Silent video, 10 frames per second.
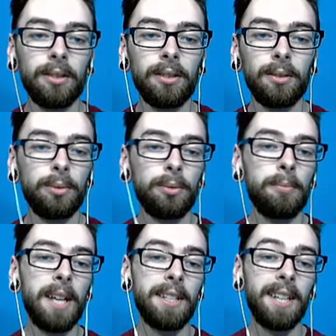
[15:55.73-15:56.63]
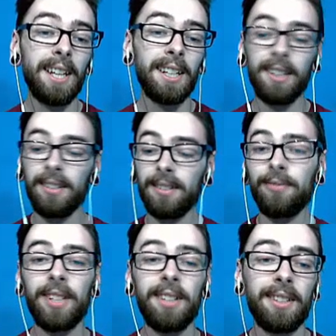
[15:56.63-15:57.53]
Ooh, Metang is
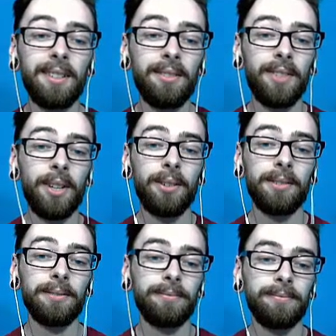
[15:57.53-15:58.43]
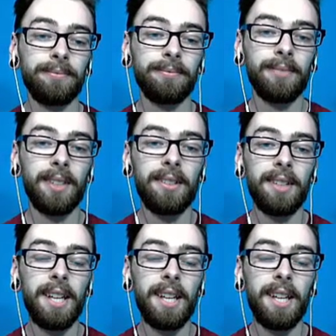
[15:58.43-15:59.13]
defensive, though. Zen